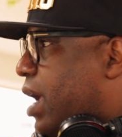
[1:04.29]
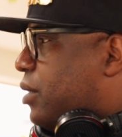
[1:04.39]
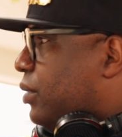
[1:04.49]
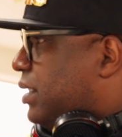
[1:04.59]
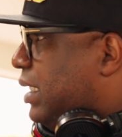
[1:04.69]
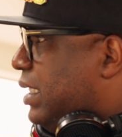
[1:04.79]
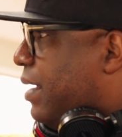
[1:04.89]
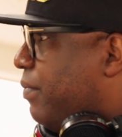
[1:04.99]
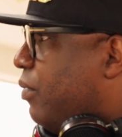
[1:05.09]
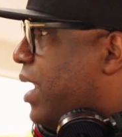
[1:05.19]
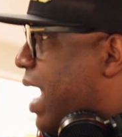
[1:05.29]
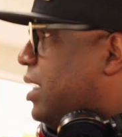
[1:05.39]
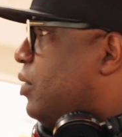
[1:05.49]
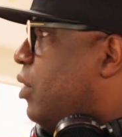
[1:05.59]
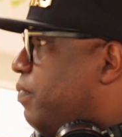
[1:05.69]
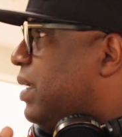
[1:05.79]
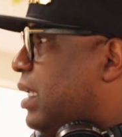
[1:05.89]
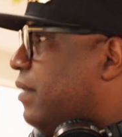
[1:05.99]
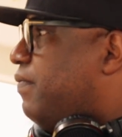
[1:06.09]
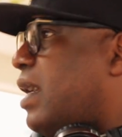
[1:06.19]
I could see them, but I did not
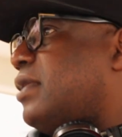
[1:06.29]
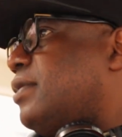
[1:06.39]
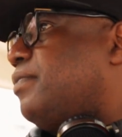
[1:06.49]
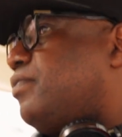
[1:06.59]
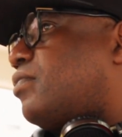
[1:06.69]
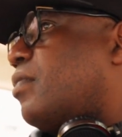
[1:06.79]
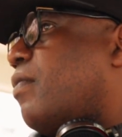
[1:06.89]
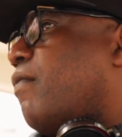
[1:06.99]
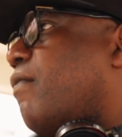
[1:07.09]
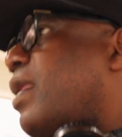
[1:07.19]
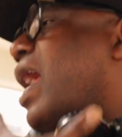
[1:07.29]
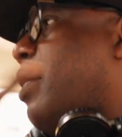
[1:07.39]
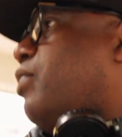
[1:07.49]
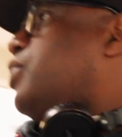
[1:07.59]
believe that I